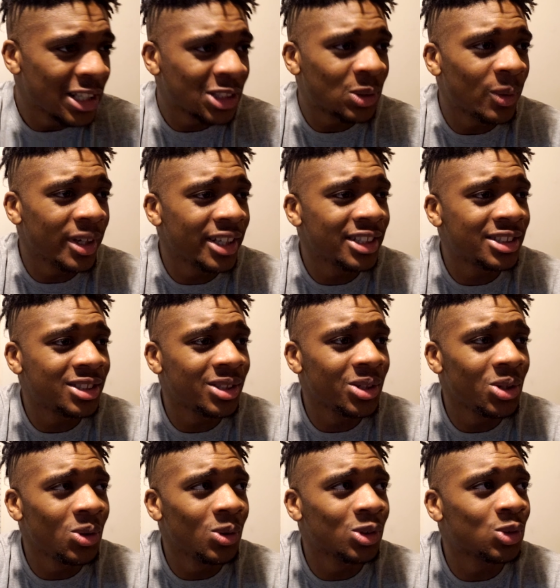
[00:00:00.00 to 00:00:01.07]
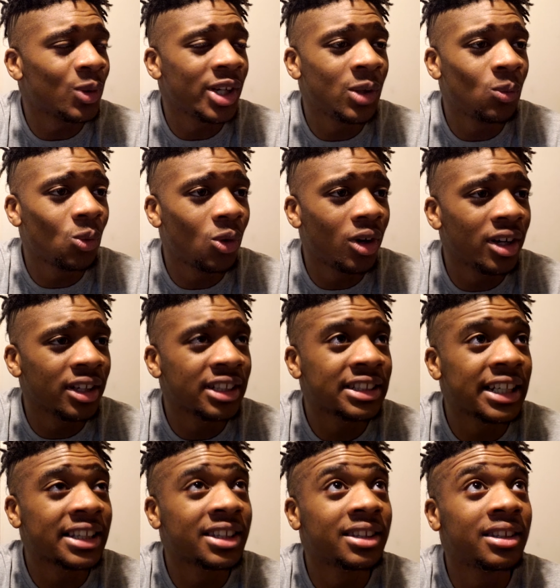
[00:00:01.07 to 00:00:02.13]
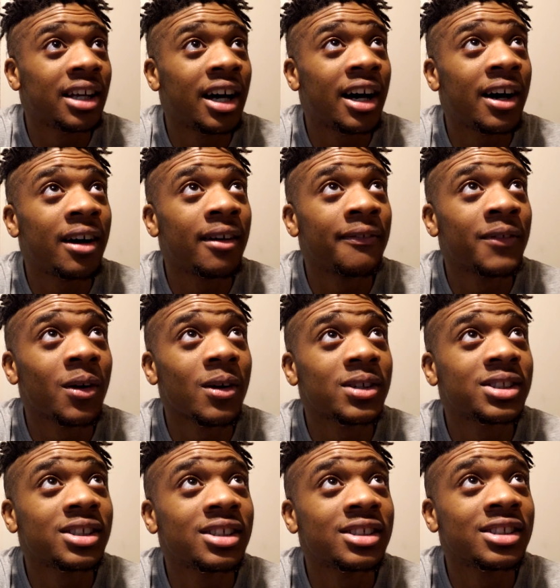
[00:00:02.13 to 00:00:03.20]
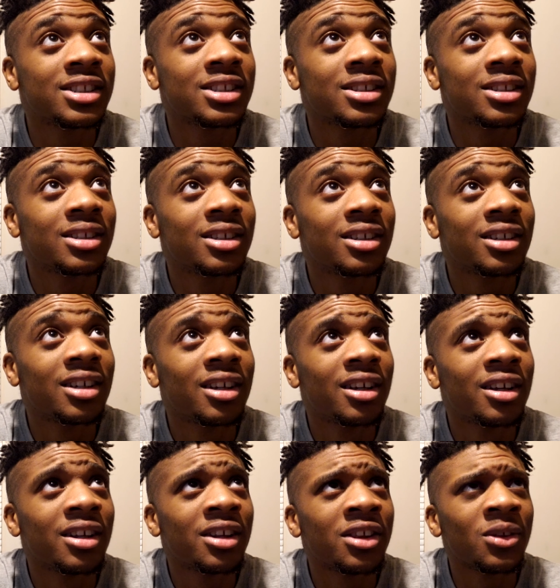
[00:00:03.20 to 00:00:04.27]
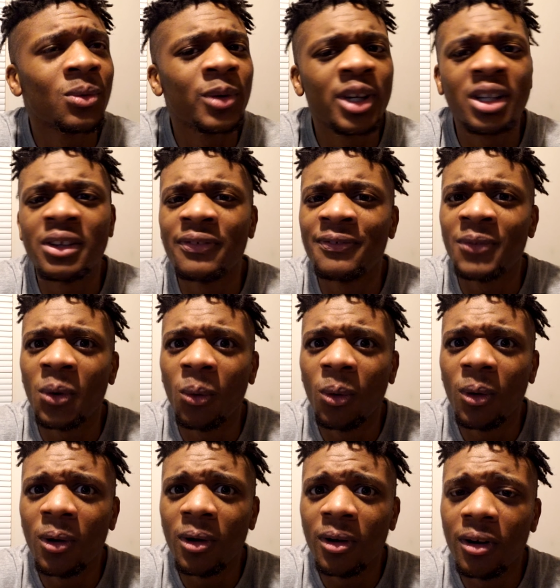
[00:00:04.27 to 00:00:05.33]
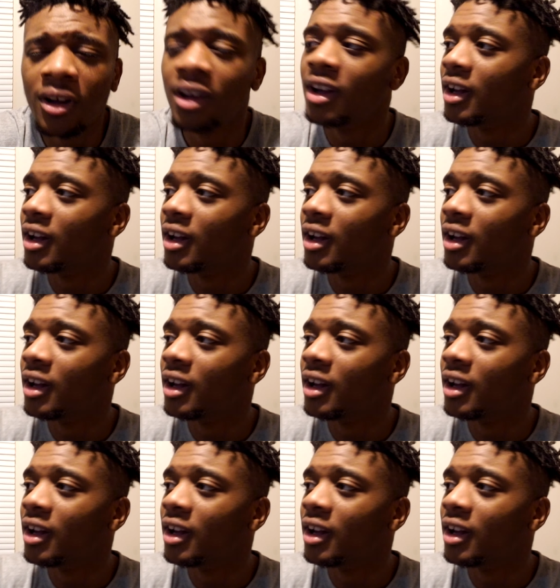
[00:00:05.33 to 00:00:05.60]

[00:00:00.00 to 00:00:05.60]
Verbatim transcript: 22, 21 is like uh, verses 3 to 4.